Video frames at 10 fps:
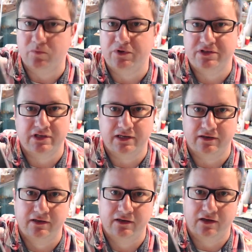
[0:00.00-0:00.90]
with, say, a
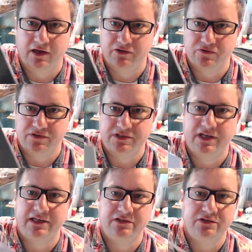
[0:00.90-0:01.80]

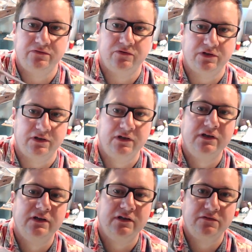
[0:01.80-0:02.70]
110 and you've got a
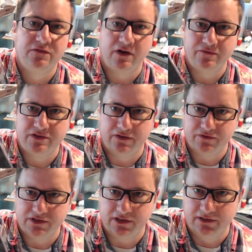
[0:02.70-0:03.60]

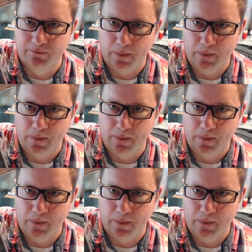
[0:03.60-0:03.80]
570.